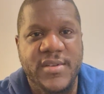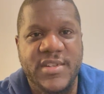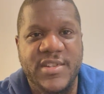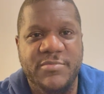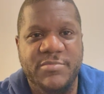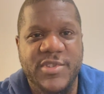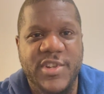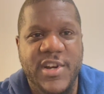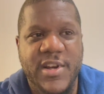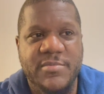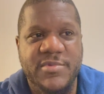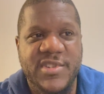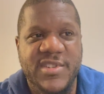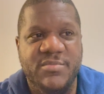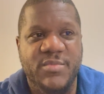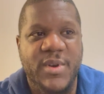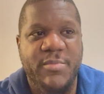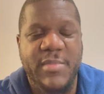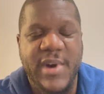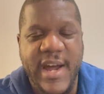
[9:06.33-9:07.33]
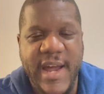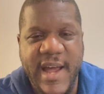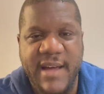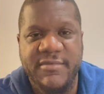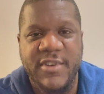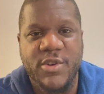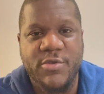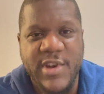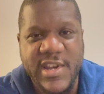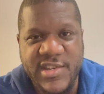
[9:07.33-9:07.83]
Sometimes someone might have
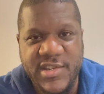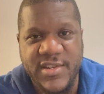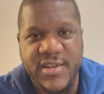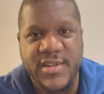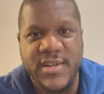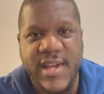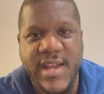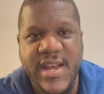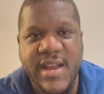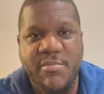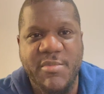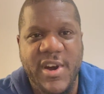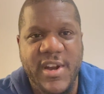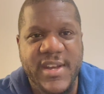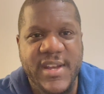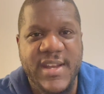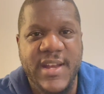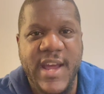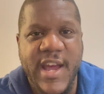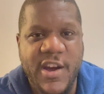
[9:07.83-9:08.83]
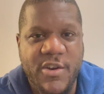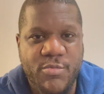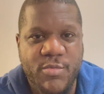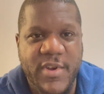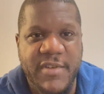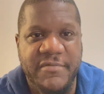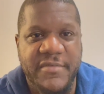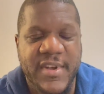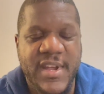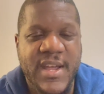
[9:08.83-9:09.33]
a question that they might need help
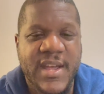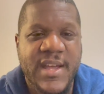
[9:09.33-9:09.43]
with